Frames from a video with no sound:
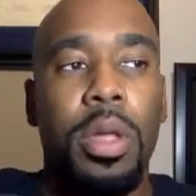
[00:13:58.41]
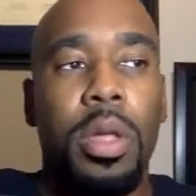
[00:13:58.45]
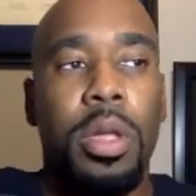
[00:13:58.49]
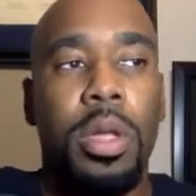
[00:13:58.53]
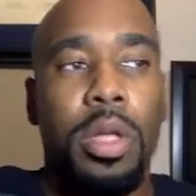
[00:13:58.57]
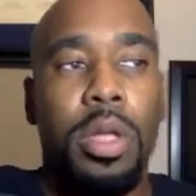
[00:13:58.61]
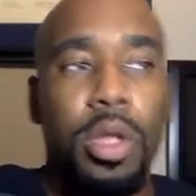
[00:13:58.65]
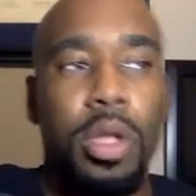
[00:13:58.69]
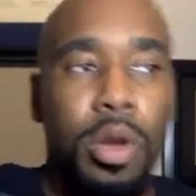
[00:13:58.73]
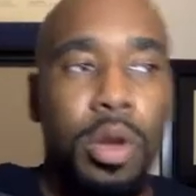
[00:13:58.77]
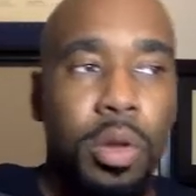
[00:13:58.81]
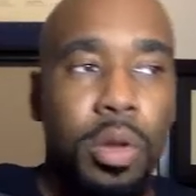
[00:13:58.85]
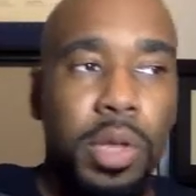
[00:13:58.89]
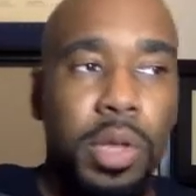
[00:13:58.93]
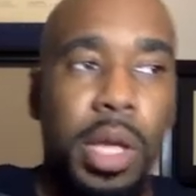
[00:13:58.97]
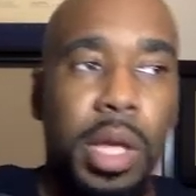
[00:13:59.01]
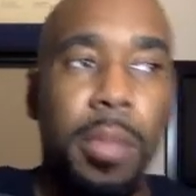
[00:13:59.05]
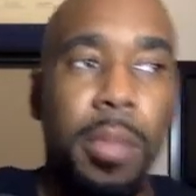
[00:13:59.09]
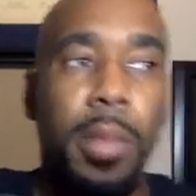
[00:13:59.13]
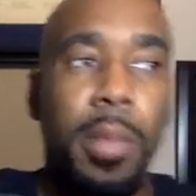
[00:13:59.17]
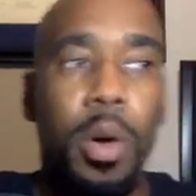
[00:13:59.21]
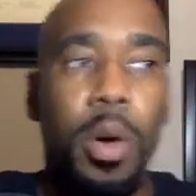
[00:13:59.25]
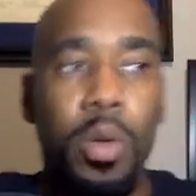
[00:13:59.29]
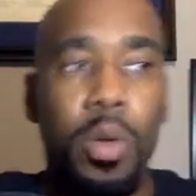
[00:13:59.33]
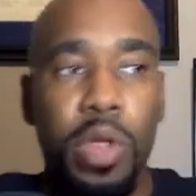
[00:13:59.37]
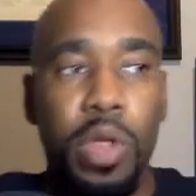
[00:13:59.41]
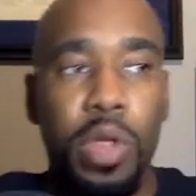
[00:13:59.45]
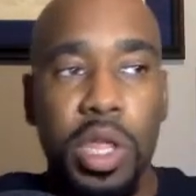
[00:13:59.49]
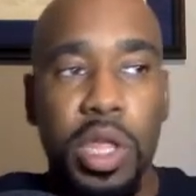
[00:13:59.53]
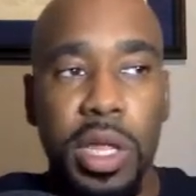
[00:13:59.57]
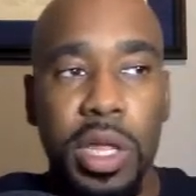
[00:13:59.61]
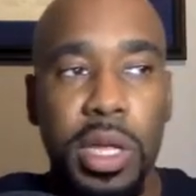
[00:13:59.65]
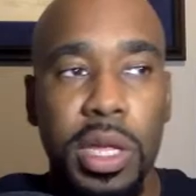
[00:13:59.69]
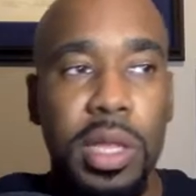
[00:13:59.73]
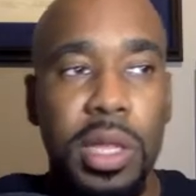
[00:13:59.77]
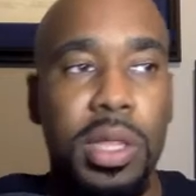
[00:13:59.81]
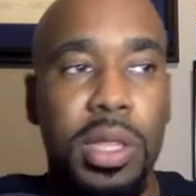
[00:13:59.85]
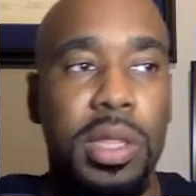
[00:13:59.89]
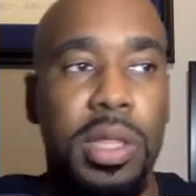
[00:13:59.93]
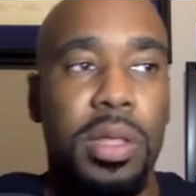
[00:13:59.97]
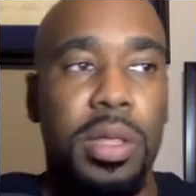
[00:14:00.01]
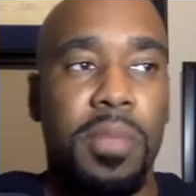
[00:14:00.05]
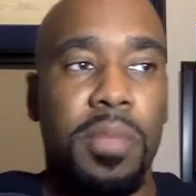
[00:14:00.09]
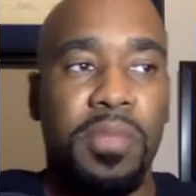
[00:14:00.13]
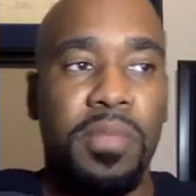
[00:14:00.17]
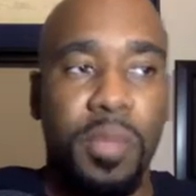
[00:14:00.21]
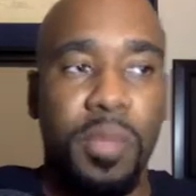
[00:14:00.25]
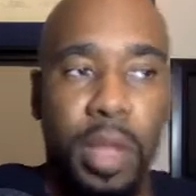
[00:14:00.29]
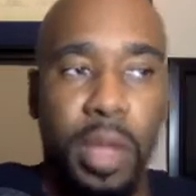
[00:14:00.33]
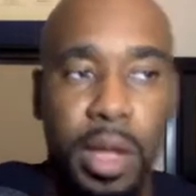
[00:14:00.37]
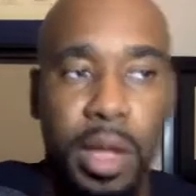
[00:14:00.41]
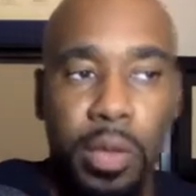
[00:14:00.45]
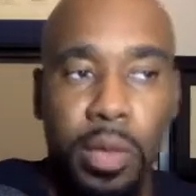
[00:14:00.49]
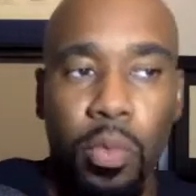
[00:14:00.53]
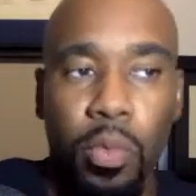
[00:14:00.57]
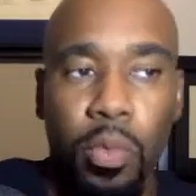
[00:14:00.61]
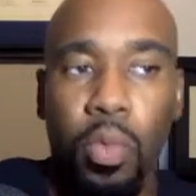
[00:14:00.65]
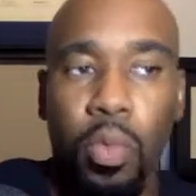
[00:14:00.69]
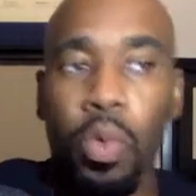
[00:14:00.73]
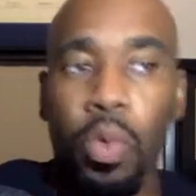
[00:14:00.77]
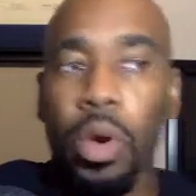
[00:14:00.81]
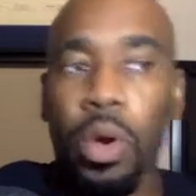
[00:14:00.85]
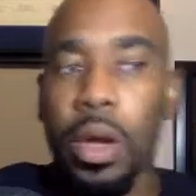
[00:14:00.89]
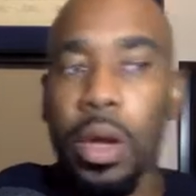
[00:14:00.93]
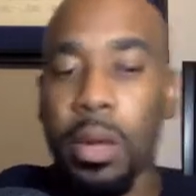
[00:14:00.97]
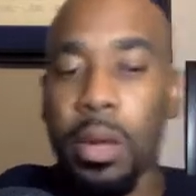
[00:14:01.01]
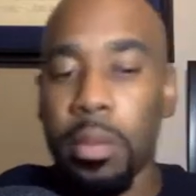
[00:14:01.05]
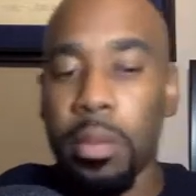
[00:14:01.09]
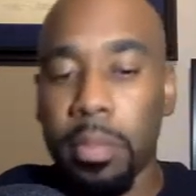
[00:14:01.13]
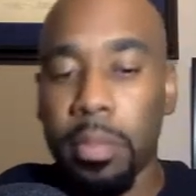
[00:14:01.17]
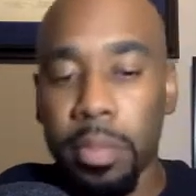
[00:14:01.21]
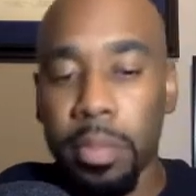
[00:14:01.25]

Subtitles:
the emotions and what,